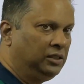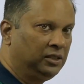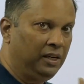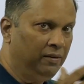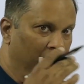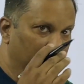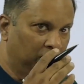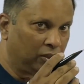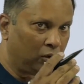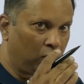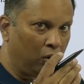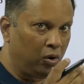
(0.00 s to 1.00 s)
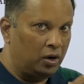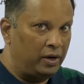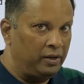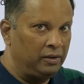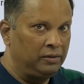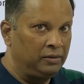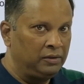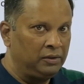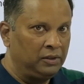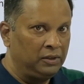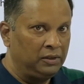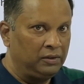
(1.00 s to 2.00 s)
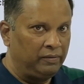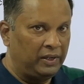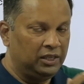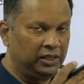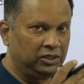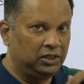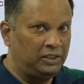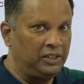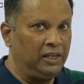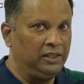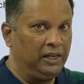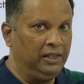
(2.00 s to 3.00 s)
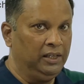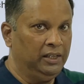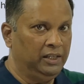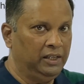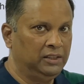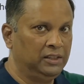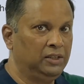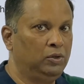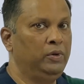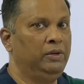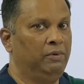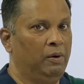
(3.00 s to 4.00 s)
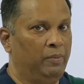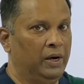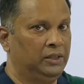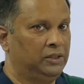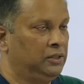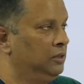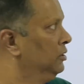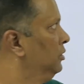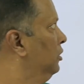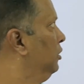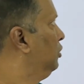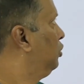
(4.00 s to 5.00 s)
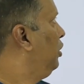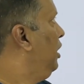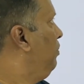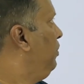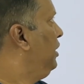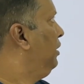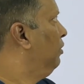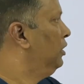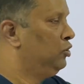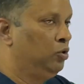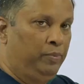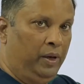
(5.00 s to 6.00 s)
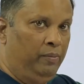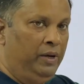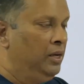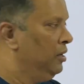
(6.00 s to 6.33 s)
divides the chord when it is touching at 90 degrees in two equal parts. So AP equals to PB.